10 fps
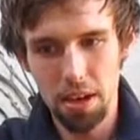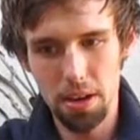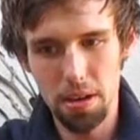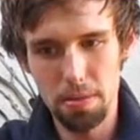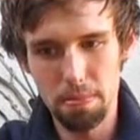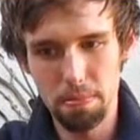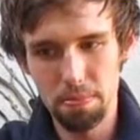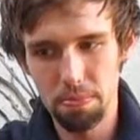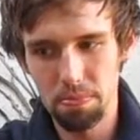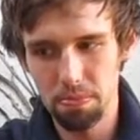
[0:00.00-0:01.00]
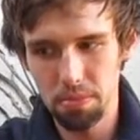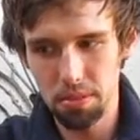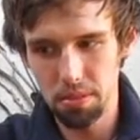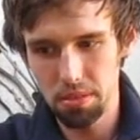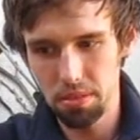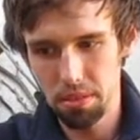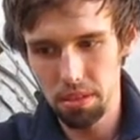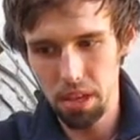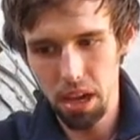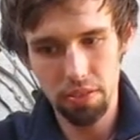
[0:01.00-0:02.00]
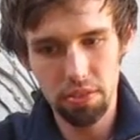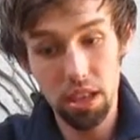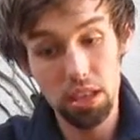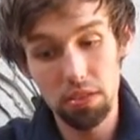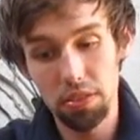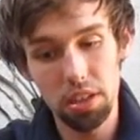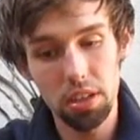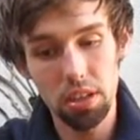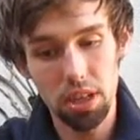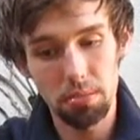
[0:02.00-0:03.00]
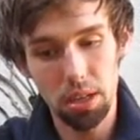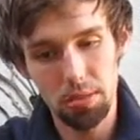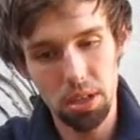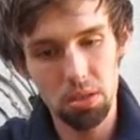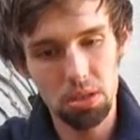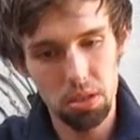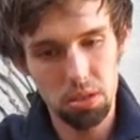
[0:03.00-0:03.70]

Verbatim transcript: Um, after I leave here, I'm I'm going